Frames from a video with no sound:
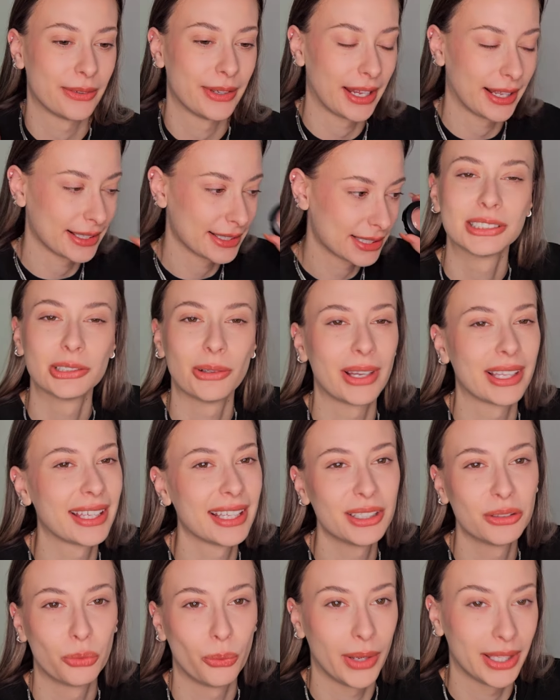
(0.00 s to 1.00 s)
nice so I
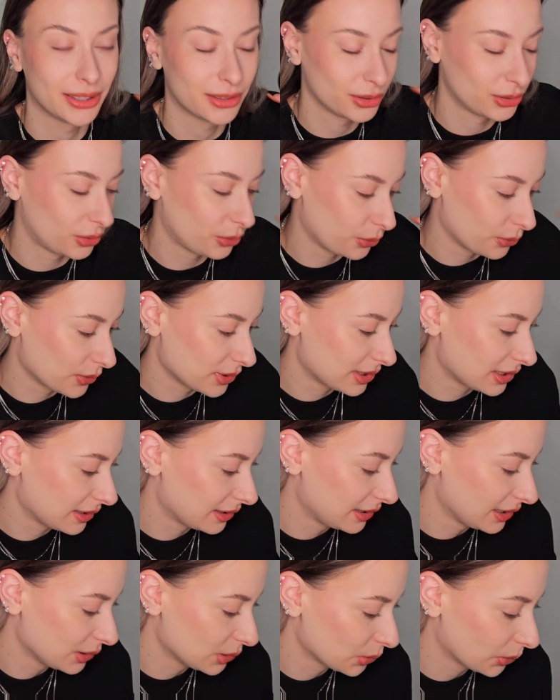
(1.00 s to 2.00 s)
can't wait to use
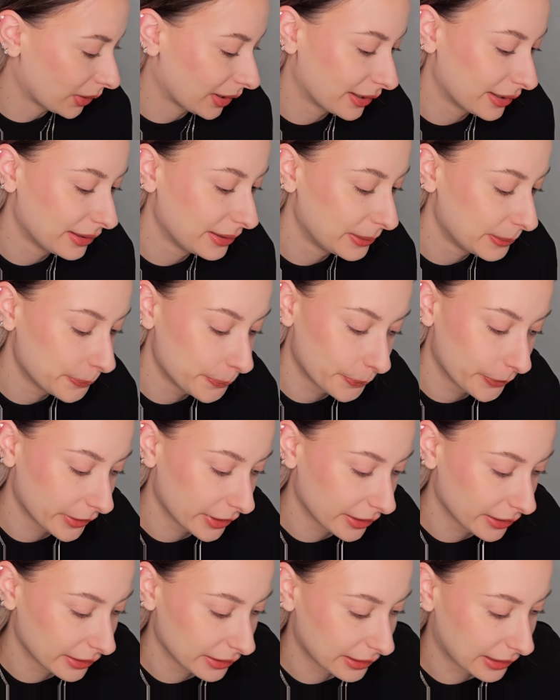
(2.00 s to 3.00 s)
this one
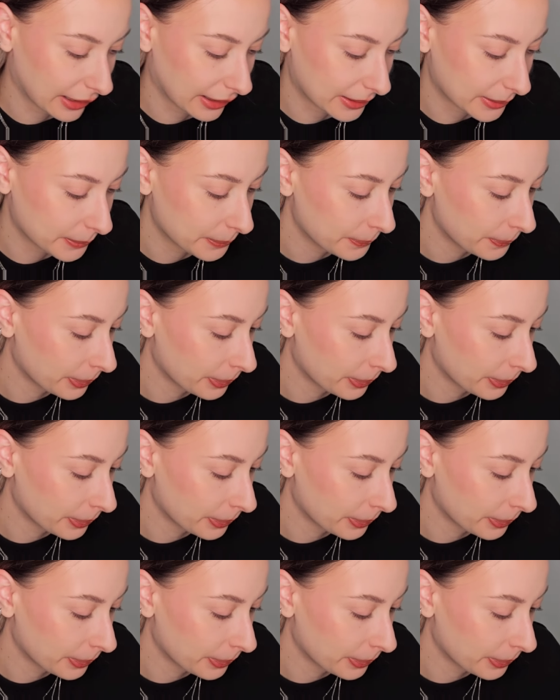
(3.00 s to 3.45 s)
again